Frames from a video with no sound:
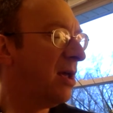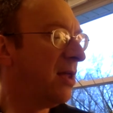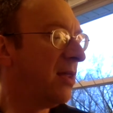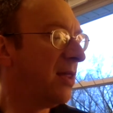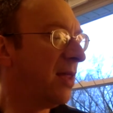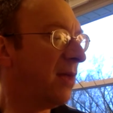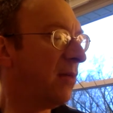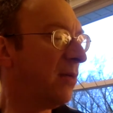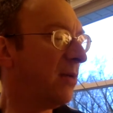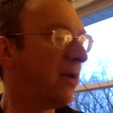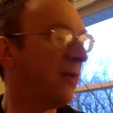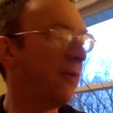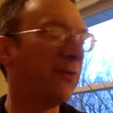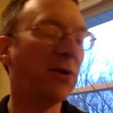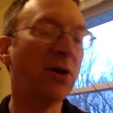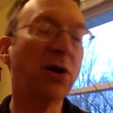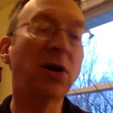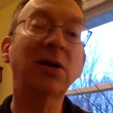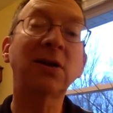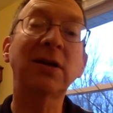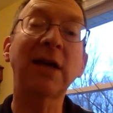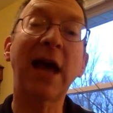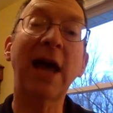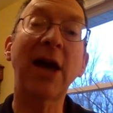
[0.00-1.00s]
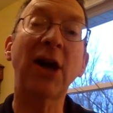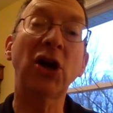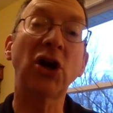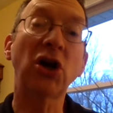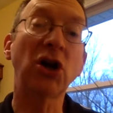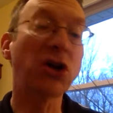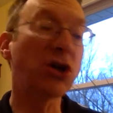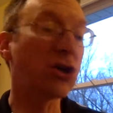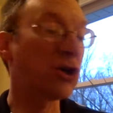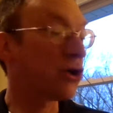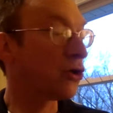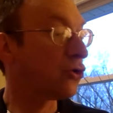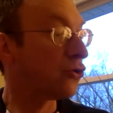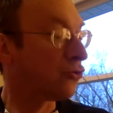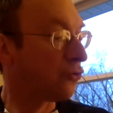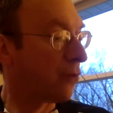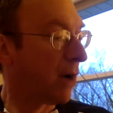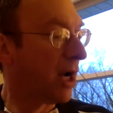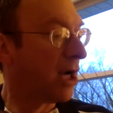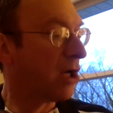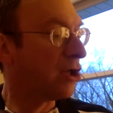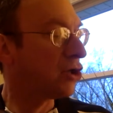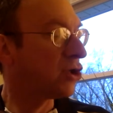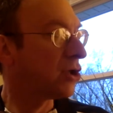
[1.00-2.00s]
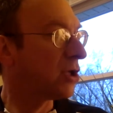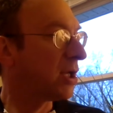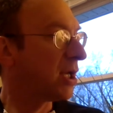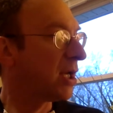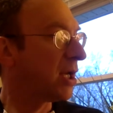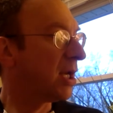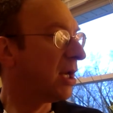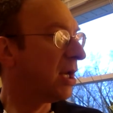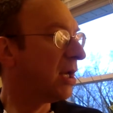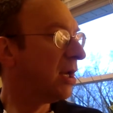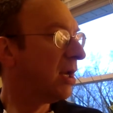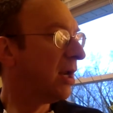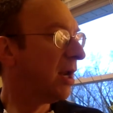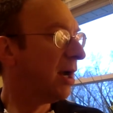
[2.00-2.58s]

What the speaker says: they would have looked at her strangely,